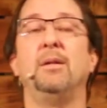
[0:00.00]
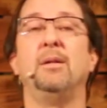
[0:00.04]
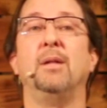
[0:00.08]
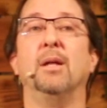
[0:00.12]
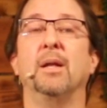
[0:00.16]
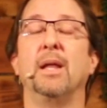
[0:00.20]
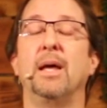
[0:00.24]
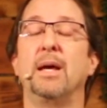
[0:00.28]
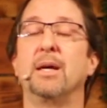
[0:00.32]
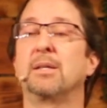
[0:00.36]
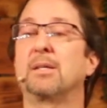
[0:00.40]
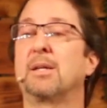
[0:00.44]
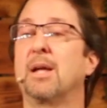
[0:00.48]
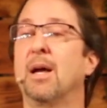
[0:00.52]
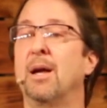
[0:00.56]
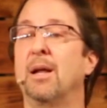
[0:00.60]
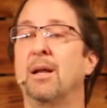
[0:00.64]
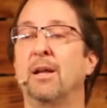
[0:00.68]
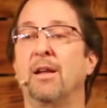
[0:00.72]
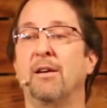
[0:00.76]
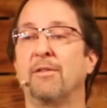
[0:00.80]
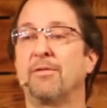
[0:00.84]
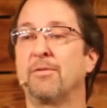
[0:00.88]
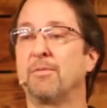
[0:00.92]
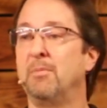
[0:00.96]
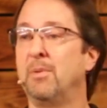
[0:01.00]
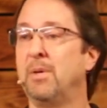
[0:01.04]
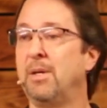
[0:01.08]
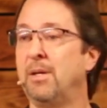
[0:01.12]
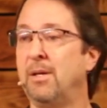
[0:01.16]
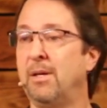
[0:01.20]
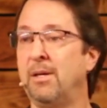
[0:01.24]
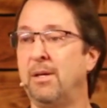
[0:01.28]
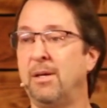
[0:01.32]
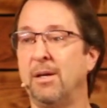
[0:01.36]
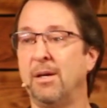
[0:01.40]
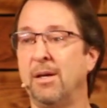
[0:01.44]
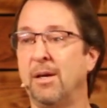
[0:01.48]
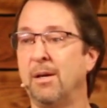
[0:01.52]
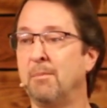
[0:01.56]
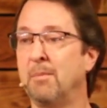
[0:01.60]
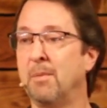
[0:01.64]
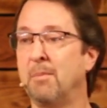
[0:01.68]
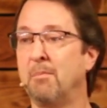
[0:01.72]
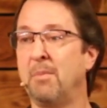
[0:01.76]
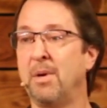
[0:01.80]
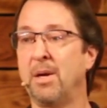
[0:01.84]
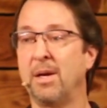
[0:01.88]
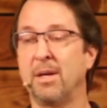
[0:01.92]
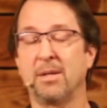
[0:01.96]
the last guy left me. I'm
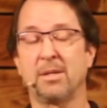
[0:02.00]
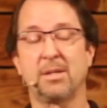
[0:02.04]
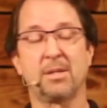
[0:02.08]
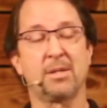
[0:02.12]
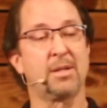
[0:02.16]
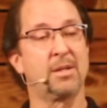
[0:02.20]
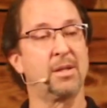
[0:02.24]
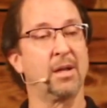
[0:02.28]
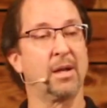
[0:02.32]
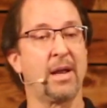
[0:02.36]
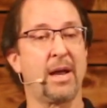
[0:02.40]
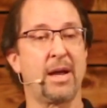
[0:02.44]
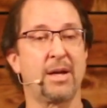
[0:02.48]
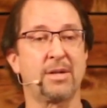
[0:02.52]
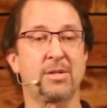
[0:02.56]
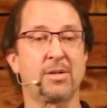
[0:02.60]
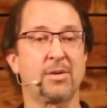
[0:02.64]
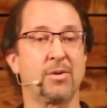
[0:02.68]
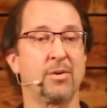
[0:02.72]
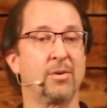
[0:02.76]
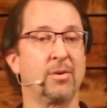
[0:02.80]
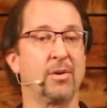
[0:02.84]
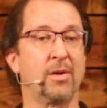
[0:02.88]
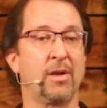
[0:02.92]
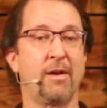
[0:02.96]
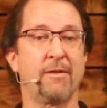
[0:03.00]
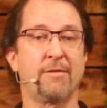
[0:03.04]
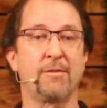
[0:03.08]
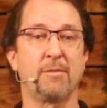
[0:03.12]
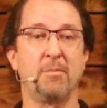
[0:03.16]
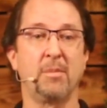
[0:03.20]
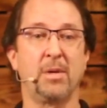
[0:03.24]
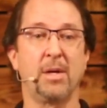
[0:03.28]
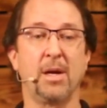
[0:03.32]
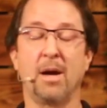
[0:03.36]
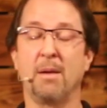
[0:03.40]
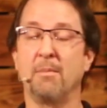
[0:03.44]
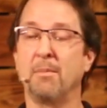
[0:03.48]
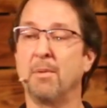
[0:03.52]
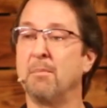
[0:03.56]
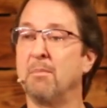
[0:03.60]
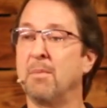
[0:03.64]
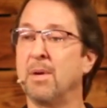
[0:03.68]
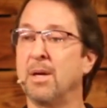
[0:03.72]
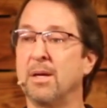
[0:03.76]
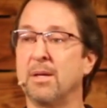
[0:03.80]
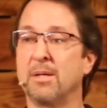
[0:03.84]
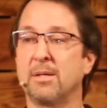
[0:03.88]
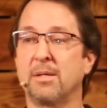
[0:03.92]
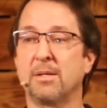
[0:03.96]
a mess. The last girl left me. I'm a
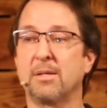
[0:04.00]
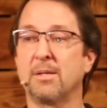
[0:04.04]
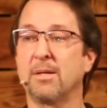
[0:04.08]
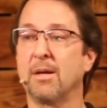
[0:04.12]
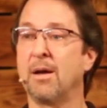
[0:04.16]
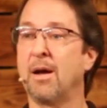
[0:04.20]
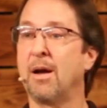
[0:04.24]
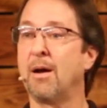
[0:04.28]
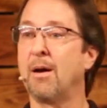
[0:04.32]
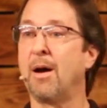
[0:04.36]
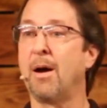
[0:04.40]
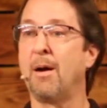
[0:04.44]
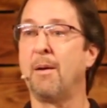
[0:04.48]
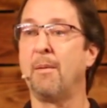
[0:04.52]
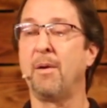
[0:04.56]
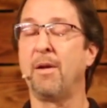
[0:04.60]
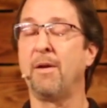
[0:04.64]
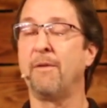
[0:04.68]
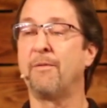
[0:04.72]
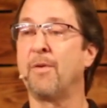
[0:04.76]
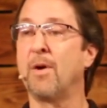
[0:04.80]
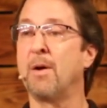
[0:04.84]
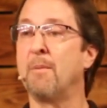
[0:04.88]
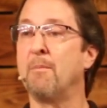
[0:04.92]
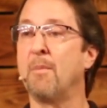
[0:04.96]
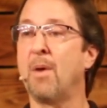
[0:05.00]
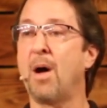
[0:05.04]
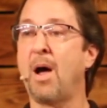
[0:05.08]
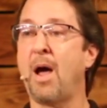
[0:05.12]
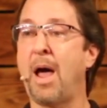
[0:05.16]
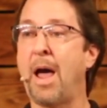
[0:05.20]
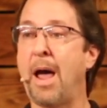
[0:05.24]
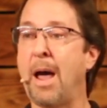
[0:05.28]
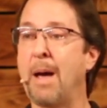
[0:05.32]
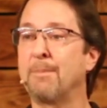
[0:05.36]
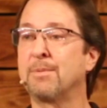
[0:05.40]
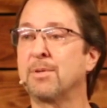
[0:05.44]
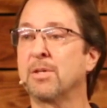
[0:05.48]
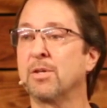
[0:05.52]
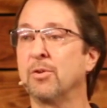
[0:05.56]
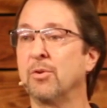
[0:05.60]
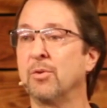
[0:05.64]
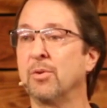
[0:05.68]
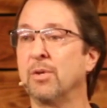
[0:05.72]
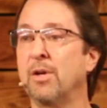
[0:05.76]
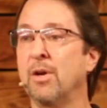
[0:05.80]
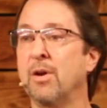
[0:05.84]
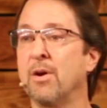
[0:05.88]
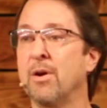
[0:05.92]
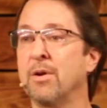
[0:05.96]
mess. Uh, if I'm
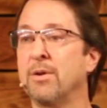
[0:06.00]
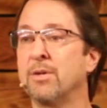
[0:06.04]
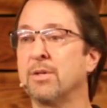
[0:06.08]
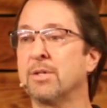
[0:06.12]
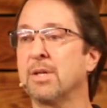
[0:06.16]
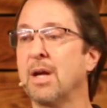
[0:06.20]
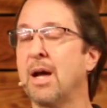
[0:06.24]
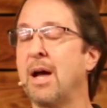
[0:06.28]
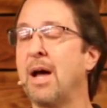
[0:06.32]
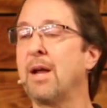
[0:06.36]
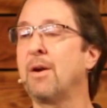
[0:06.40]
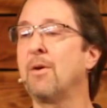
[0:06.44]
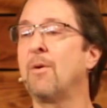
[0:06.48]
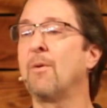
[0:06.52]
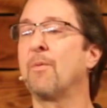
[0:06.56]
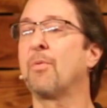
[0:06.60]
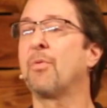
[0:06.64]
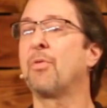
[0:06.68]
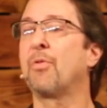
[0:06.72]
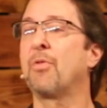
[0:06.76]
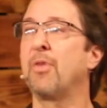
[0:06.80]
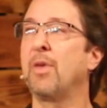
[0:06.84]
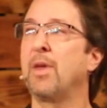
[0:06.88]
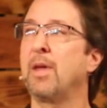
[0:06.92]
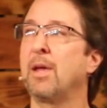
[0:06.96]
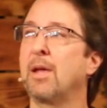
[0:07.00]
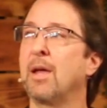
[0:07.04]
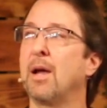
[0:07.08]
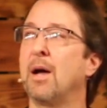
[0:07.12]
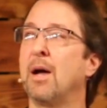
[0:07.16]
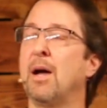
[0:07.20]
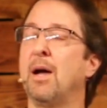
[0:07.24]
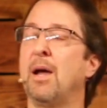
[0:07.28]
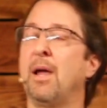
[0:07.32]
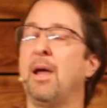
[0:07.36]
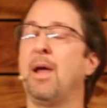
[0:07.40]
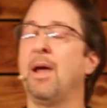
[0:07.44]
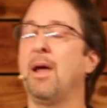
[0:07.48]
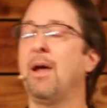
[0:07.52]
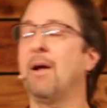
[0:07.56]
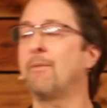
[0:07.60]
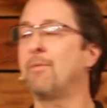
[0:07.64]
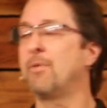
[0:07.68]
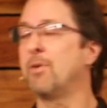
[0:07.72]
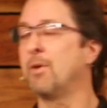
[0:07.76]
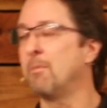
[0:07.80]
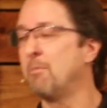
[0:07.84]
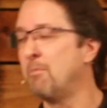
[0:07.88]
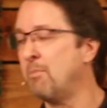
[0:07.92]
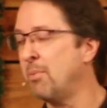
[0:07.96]
absolutely honest, I don't think I
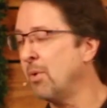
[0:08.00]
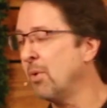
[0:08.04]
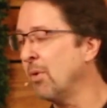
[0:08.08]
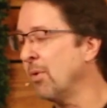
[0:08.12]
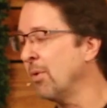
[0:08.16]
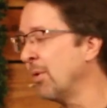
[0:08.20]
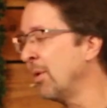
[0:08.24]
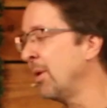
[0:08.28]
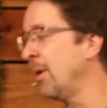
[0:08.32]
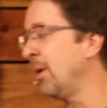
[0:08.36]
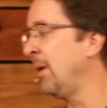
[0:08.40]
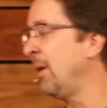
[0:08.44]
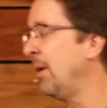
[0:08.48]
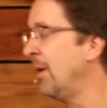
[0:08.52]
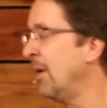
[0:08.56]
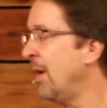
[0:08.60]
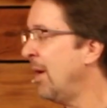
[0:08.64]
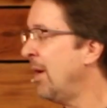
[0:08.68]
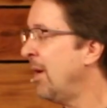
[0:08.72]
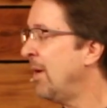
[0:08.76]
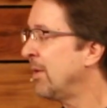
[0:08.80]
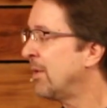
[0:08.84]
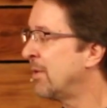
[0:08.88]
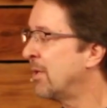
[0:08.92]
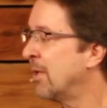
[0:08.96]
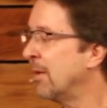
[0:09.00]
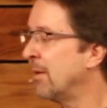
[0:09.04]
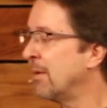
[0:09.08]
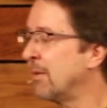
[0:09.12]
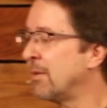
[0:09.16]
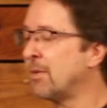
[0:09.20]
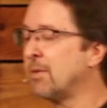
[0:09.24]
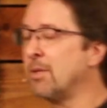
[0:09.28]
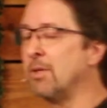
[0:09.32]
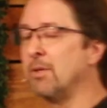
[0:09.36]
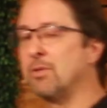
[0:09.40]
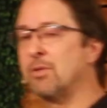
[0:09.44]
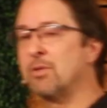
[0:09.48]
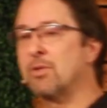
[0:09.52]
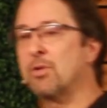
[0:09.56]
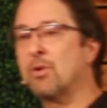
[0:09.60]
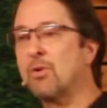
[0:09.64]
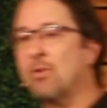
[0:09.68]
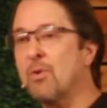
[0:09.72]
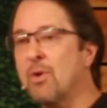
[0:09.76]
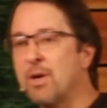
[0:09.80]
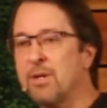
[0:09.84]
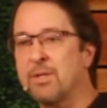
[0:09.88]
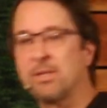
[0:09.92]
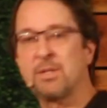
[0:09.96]
have the ability to, to
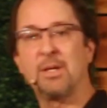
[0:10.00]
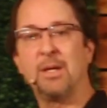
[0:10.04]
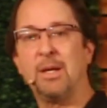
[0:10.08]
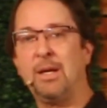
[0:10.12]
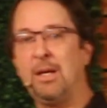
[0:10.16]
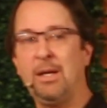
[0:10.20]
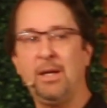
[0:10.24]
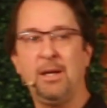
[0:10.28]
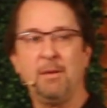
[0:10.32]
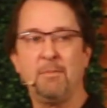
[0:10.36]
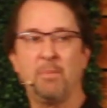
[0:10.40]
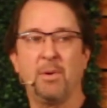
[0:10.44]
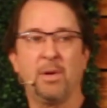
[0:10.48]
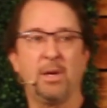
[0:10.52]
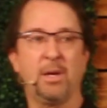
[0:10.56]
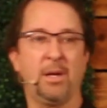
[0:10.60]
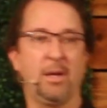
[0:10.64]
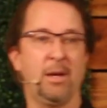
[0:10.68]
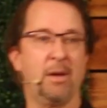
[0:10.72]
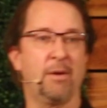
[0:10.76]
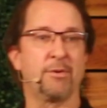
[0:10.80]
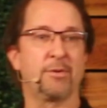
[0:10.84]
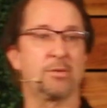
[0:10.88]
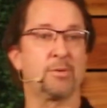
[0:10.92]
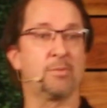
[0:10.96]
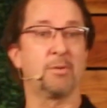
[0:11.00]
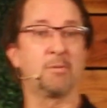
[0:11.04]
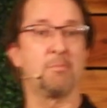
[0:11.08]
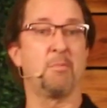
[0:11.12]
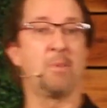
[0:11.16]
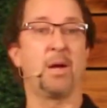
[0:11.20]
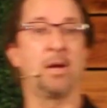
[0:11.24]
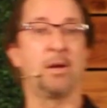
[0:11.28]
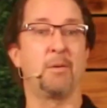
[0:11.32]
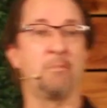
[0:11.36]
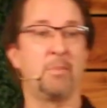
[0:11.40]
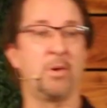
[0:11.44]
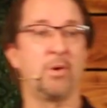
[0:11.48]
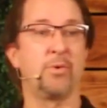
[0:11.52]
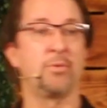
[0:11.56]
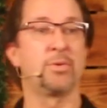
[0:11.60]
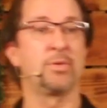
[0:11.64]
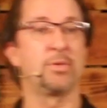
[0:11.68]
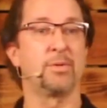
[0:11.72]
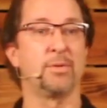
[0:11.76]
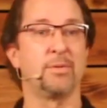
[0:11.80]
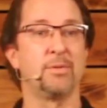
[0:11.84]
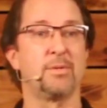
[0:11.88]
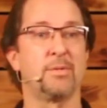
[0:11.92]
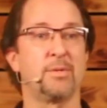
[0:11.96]
trust anybody else with my
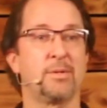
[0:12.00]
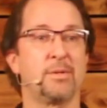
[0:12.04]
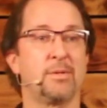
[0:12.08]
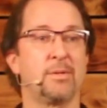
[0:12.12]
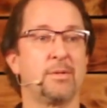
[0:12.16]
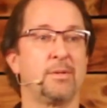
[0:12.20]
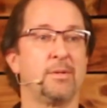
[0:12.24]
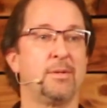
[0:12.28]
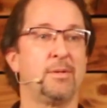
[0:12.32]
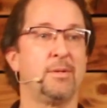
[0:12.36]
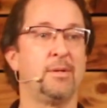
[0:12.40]
emotions.